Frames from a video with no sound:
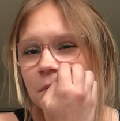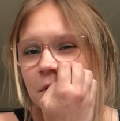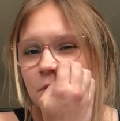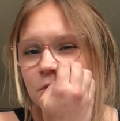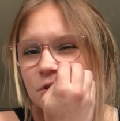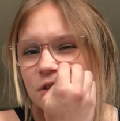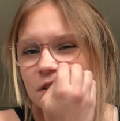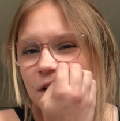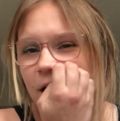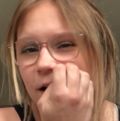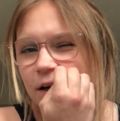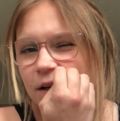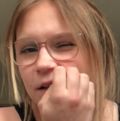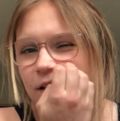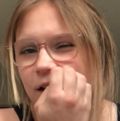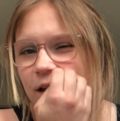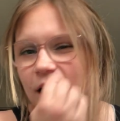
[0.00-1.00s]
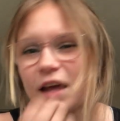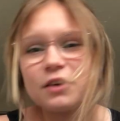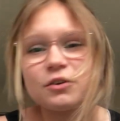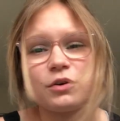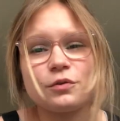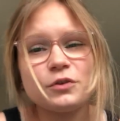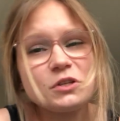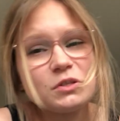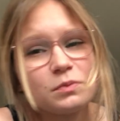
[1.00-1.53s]
And it was just kind of, like, I don't
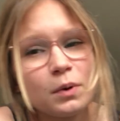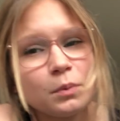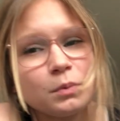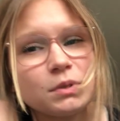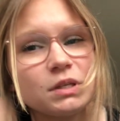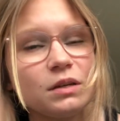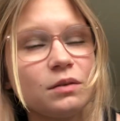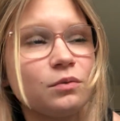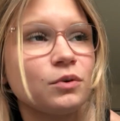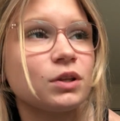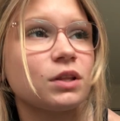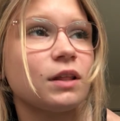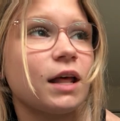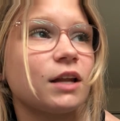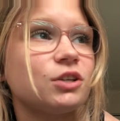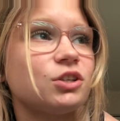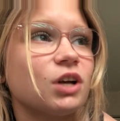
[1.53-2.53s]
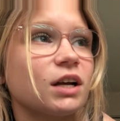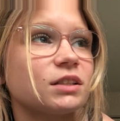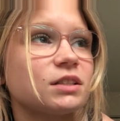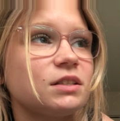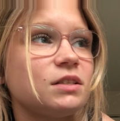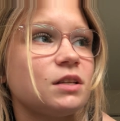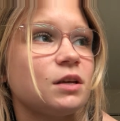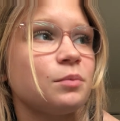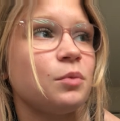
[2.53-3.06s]
know. First of all, I wasn't even really that
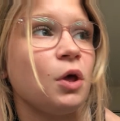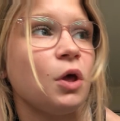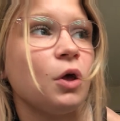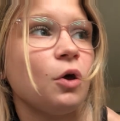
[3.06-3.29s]
attracted to him.